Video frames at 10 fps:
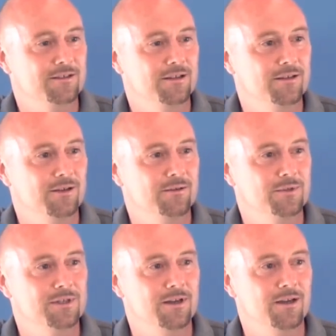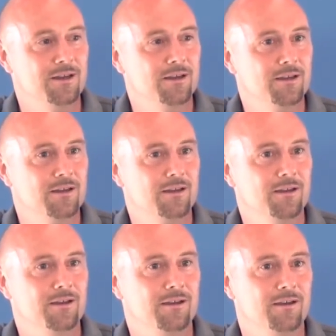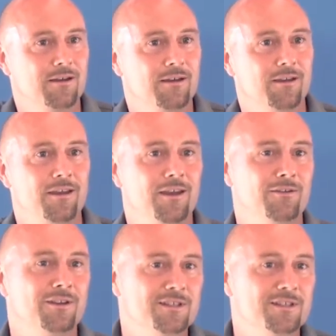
It, it was like hearing